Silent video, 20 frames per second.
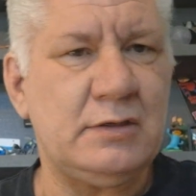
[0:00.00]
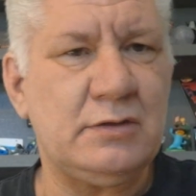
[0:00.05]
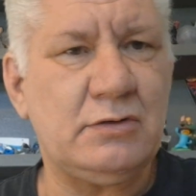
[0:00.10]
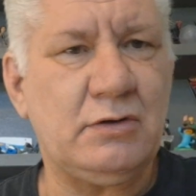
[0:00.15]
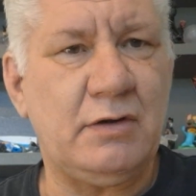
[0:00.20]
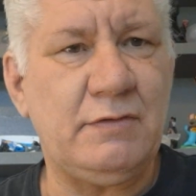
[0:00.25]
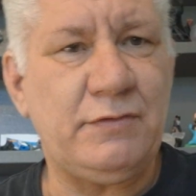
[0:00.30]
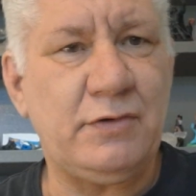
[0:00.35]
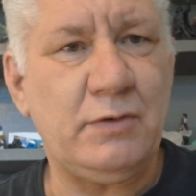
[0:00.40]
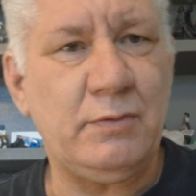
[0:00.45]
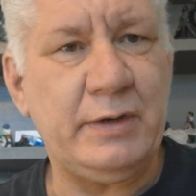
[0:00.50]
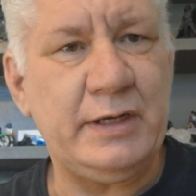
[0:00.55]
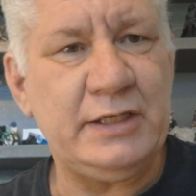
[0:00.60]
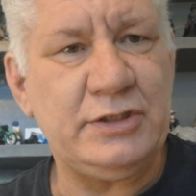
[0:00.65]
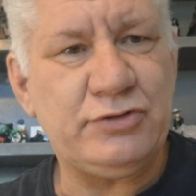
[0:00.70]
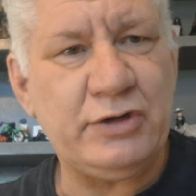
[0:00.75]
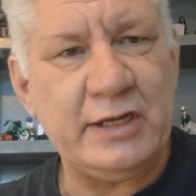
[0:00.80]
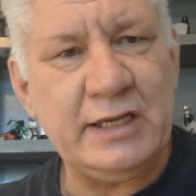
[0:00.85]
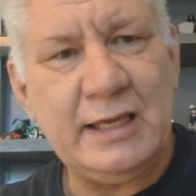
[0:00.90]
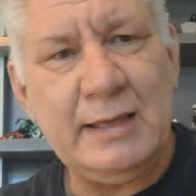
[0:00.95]
Time for a wee
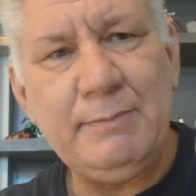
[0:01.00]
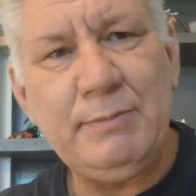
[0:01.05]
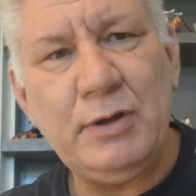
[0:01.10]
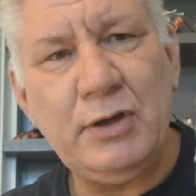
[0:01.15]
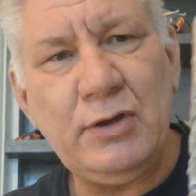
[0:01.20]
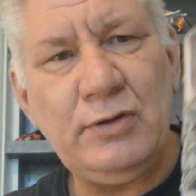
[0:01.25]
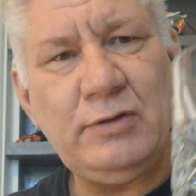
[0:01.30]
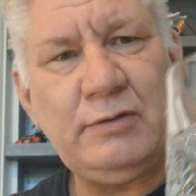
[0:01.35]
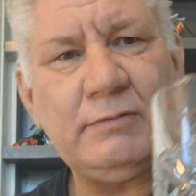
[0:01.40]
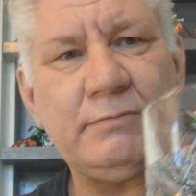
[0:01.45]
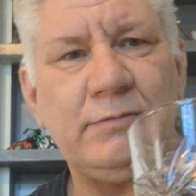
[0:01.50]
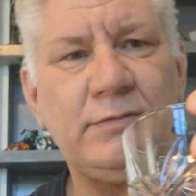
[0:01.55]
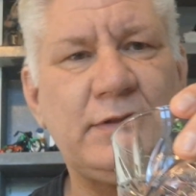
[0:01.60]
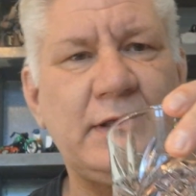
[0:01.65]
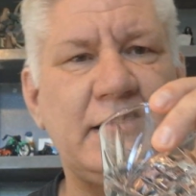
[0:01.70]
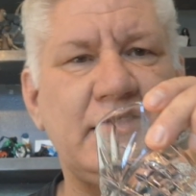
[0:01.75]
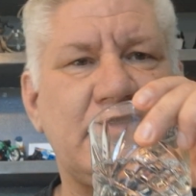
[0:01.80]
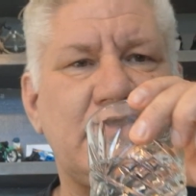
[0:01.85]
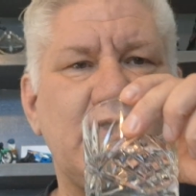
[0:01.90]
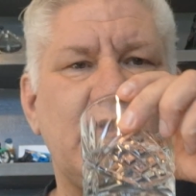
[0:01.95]
drinky poo,
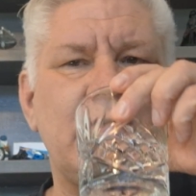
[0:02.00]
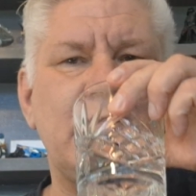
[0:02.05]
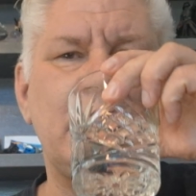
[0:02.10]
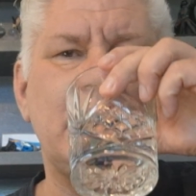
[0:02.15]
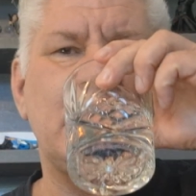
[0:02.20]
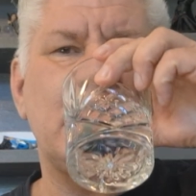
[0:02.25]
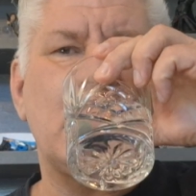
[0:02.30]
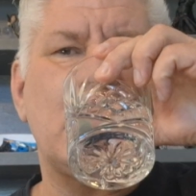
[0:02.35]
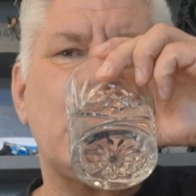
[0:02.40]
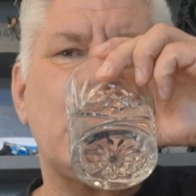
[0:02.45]
thank you.